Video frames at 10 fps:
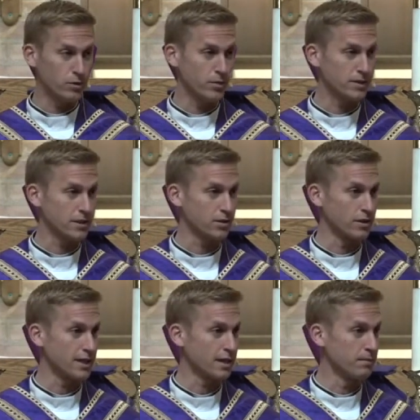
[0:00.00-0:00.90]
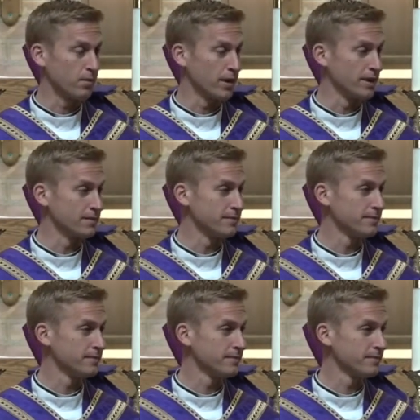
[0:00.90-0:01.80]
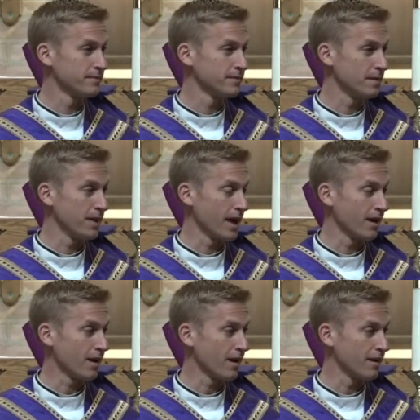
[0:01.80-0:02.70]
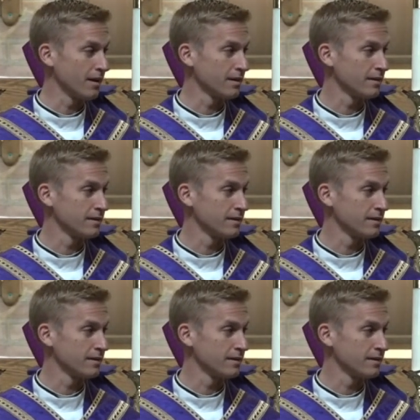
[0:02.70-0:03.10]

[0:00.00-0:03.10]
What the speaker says: Which brings us to our second point. to be on guard.